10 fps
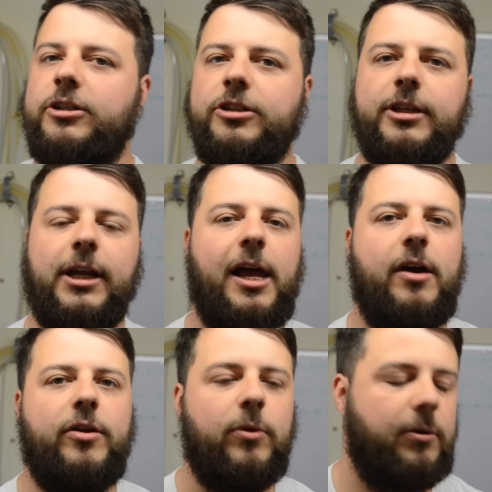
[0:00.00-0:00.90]
She's a
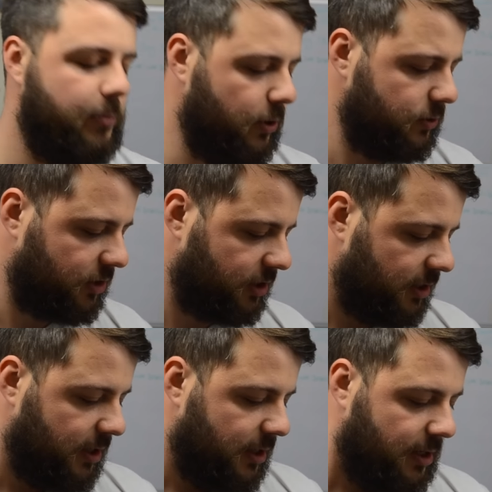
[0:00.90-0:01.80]
cloudy one. But
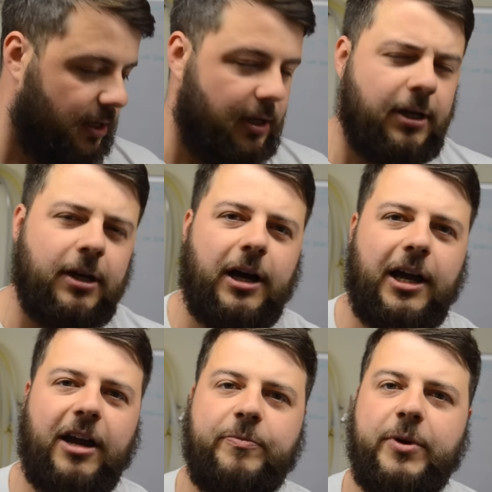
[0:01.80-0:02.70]
I
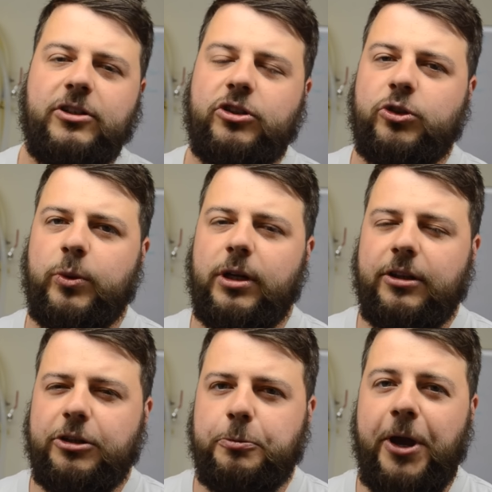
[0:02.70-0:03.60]
have been
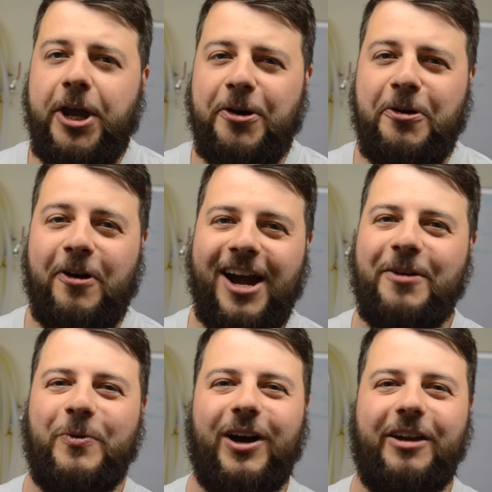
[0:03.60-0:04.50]
swirling this beer
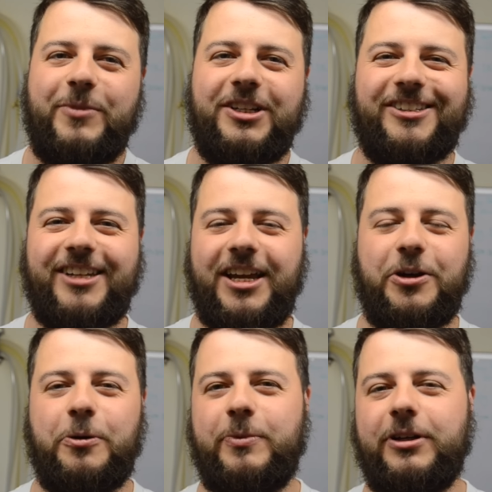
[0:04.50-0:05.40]
around while I've been
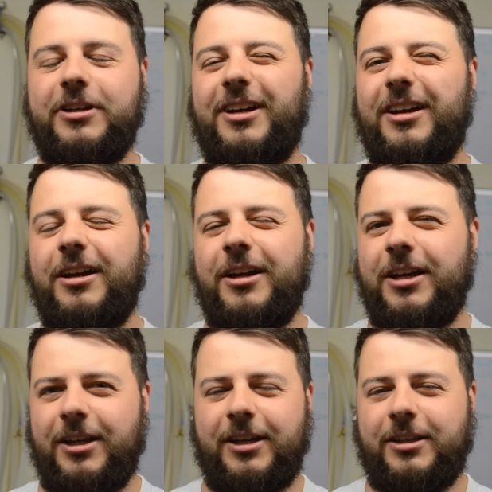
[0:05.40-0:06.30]
setting up, and
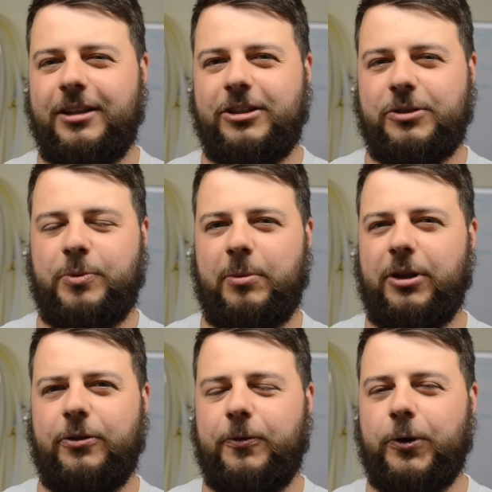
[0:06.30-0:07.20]
this is
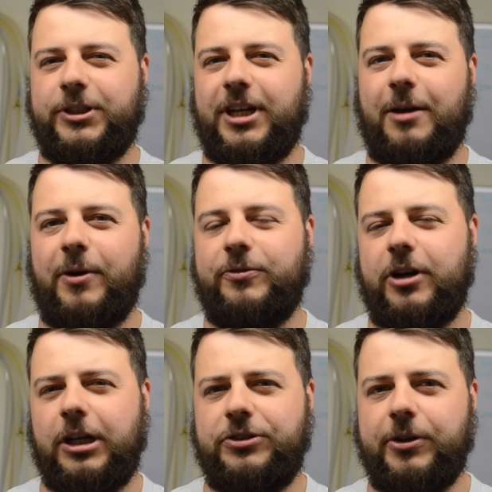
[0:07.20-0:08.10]
probably the fourth time I've
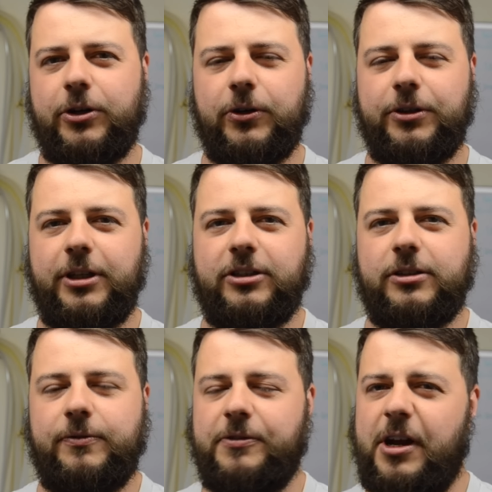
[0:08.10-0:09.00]
tried to record this.
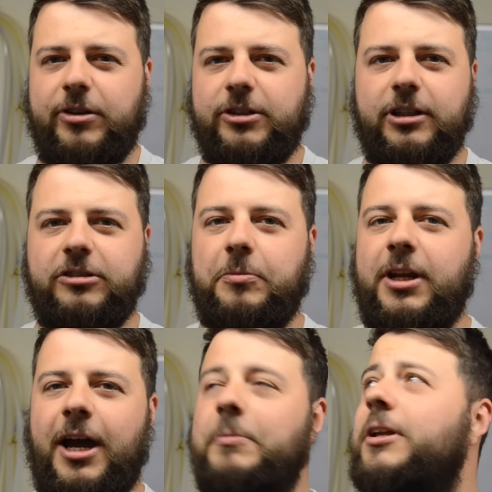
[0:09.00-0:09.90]
Various things have been
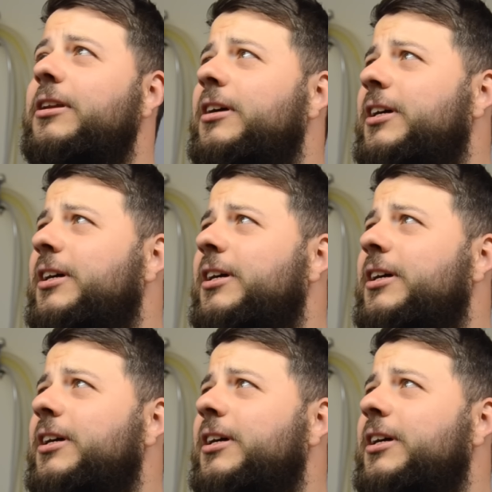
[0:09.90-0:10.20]
happening.